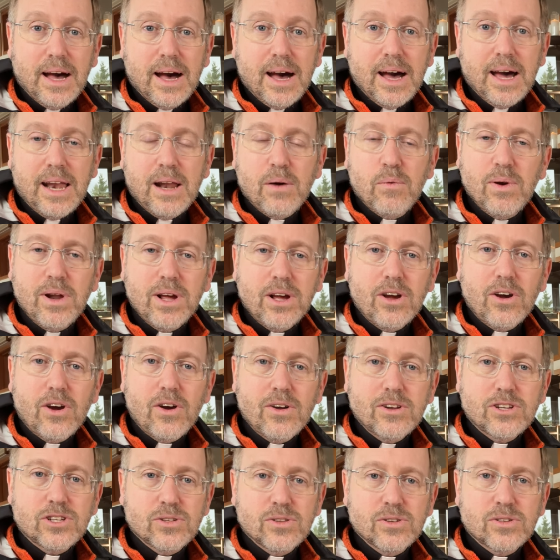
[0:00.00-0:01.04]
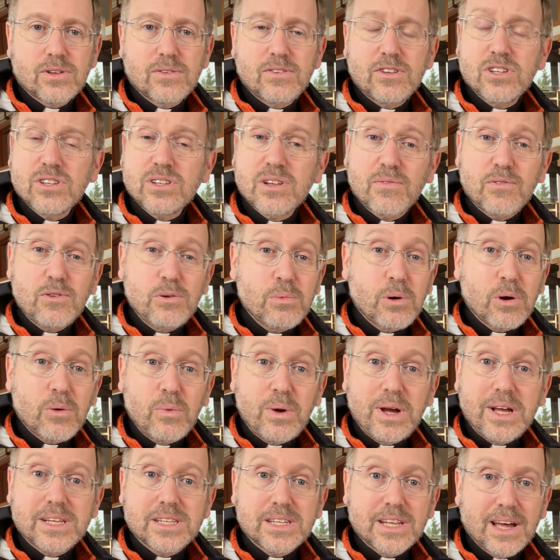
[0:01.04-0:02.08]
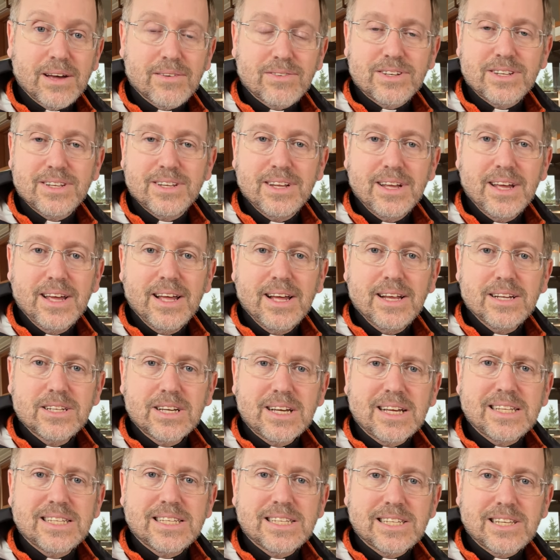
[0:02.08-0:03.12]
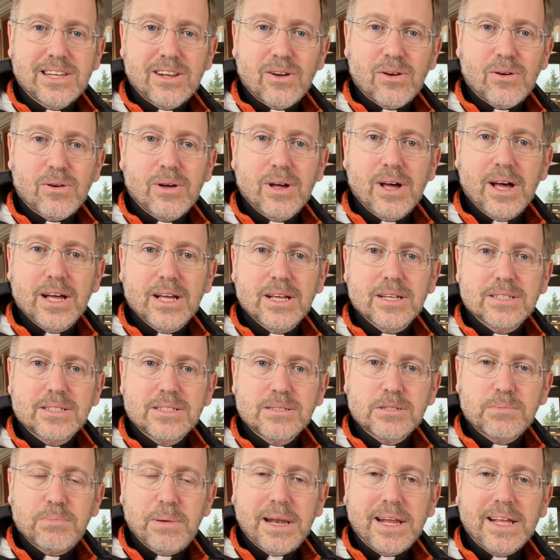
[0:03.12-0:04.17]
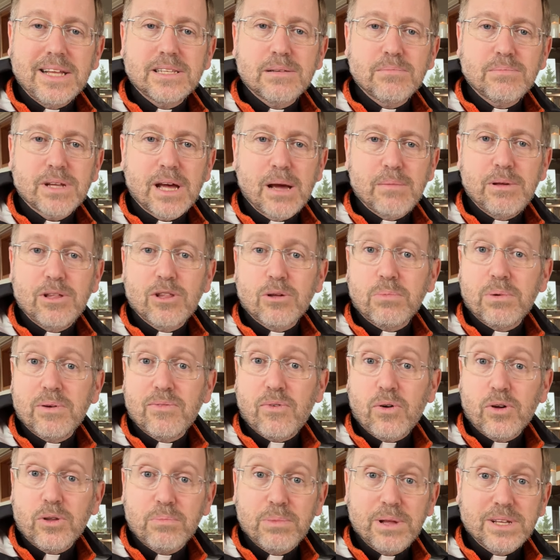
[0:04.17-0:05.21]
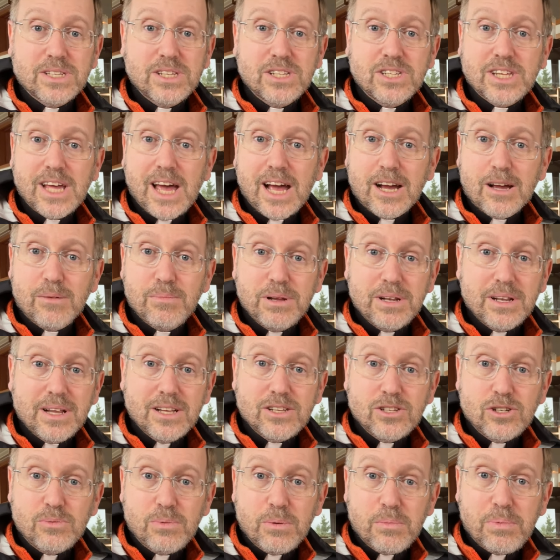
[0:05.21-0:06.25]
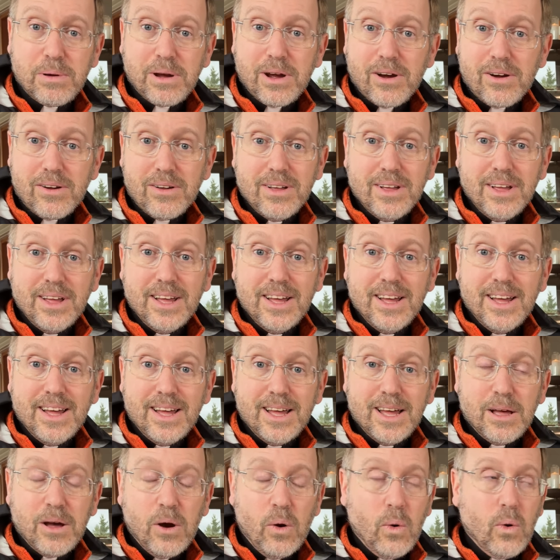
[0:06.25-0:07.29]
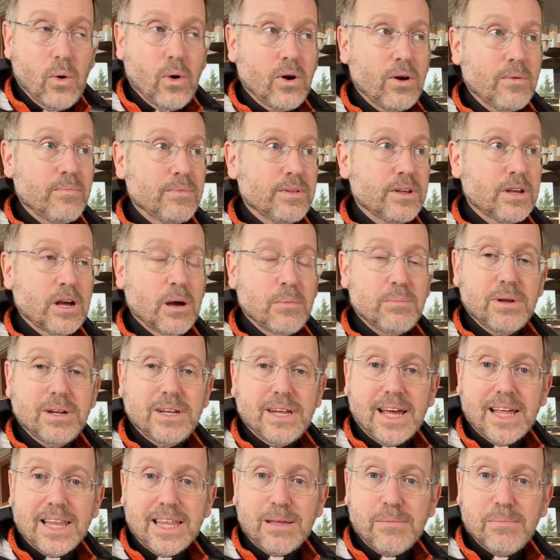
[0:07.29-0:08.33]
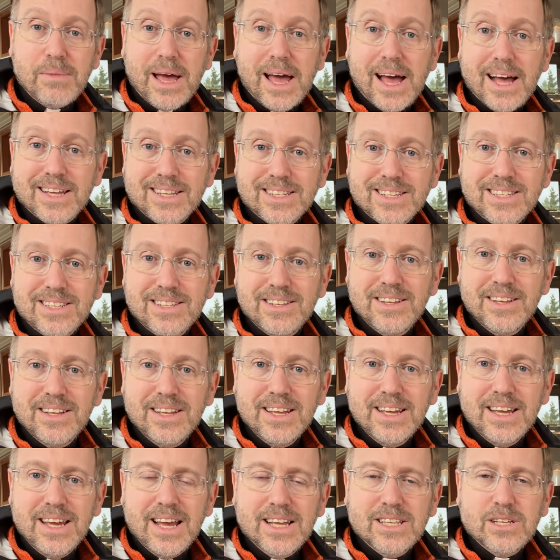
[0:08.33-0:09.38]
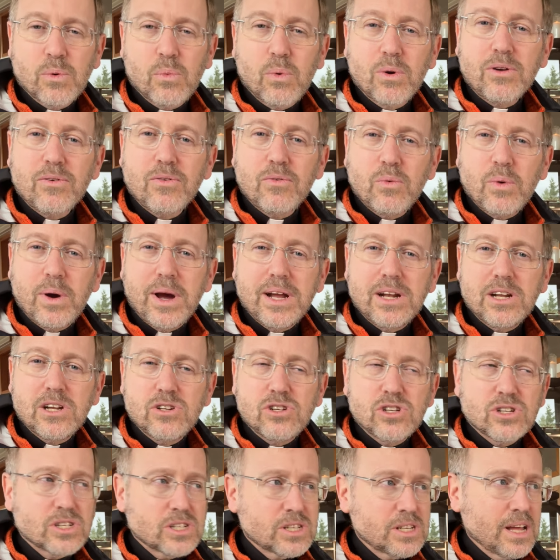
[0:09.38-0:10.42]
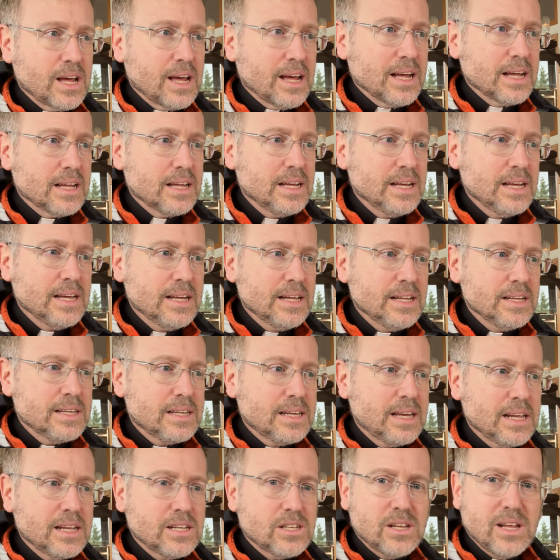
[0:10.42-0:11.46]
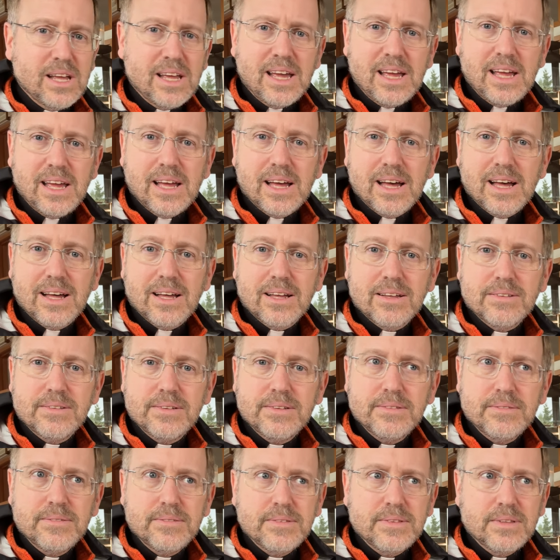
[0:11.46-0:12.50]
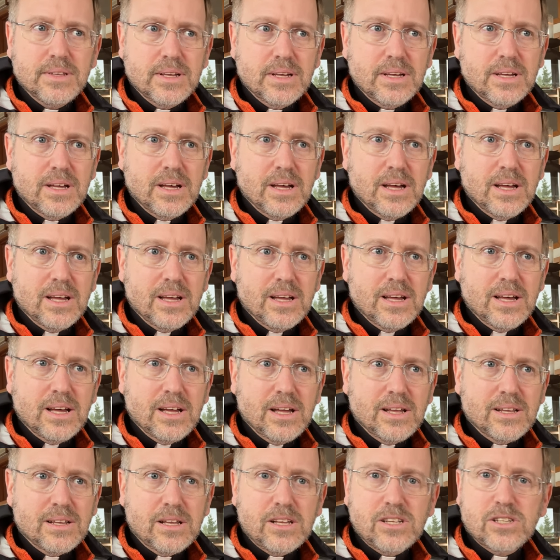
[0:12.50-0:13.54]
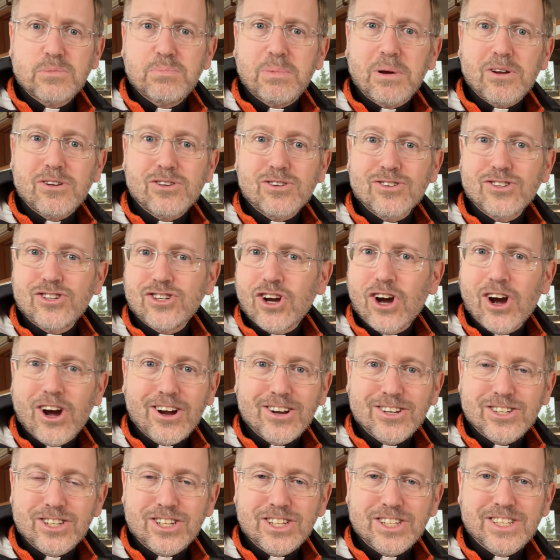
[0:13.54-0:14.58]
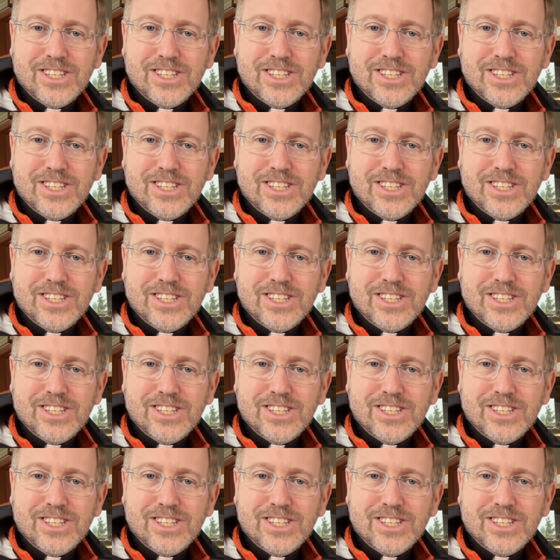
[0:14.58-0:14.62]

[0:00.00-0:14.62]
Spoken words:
I want to encourage you, there's just a few more weeks left, to consider spending some time either before the Blessed Sacrament as you prepare, or come to daily Mass. It's a wonderful way to just get a spiritual charge, you could